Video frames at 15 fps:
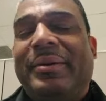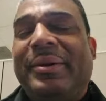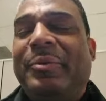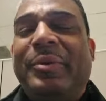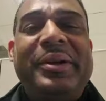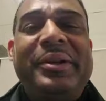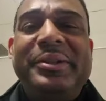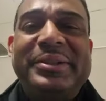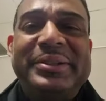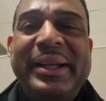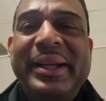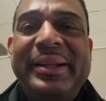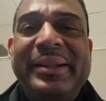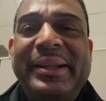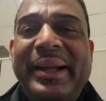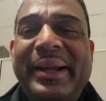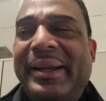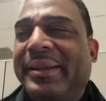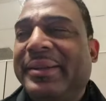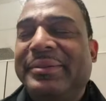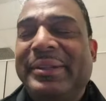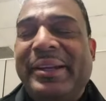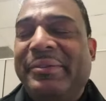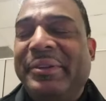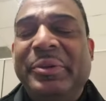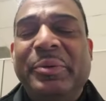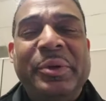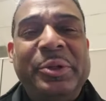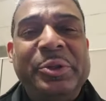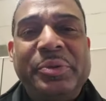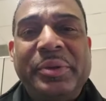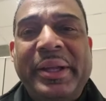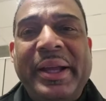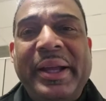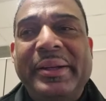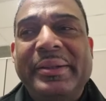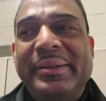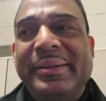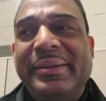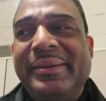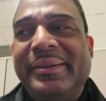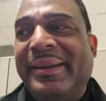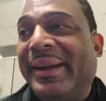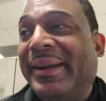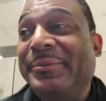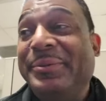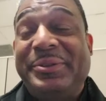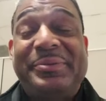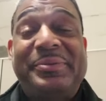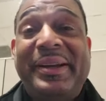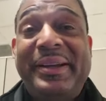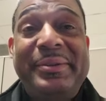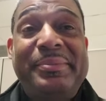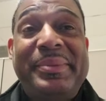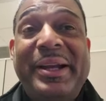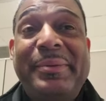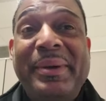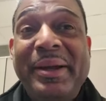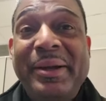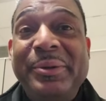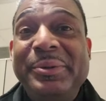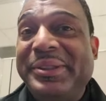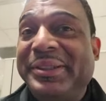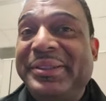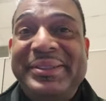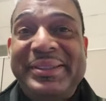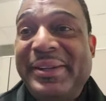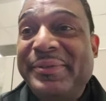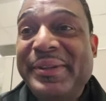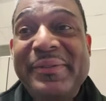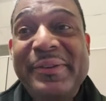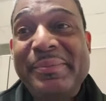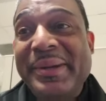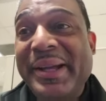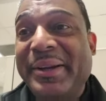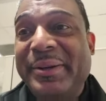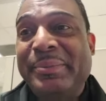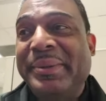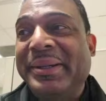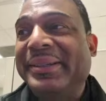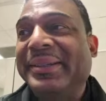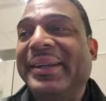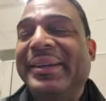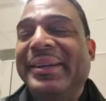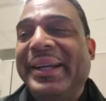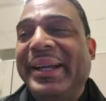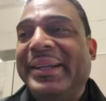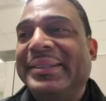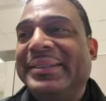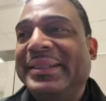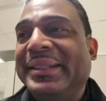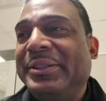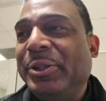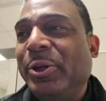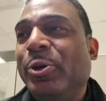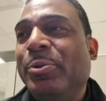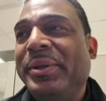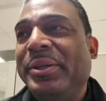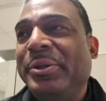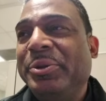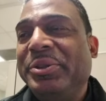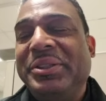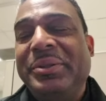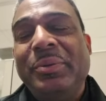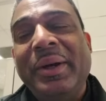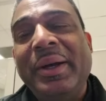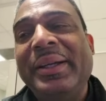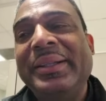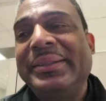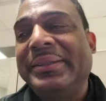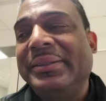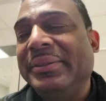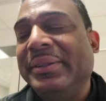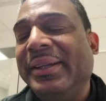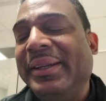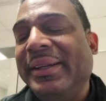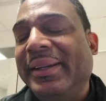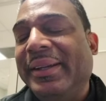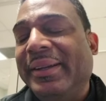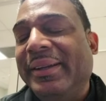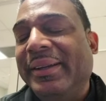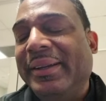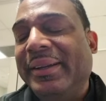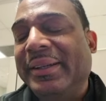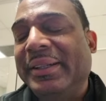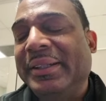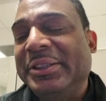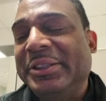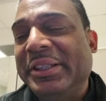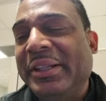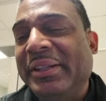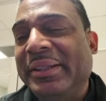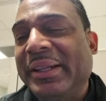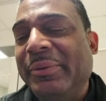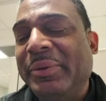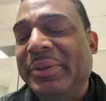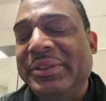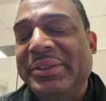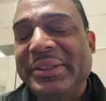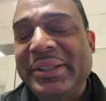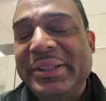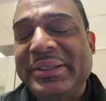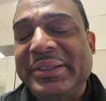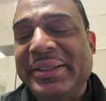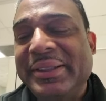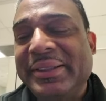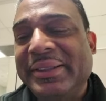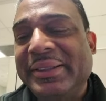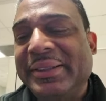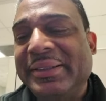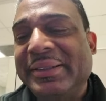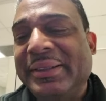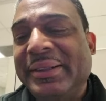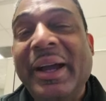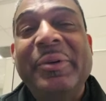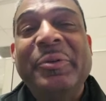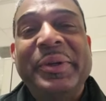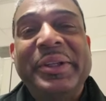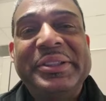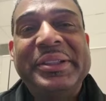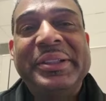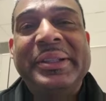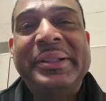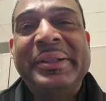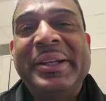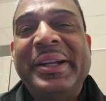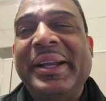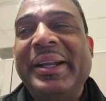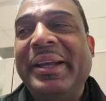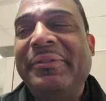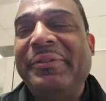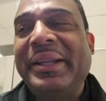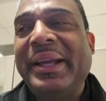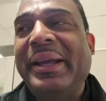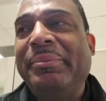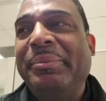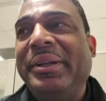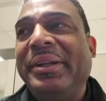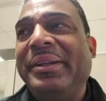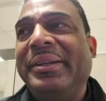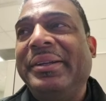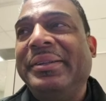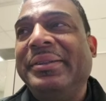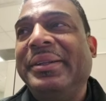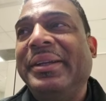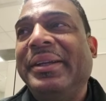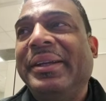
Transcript: what do you say to that? I do not have any words for that. I was fighting back my own tears, and I've never met her, but as they told me who she was and and shared, that was just gut wrenching. And then I left that meeting and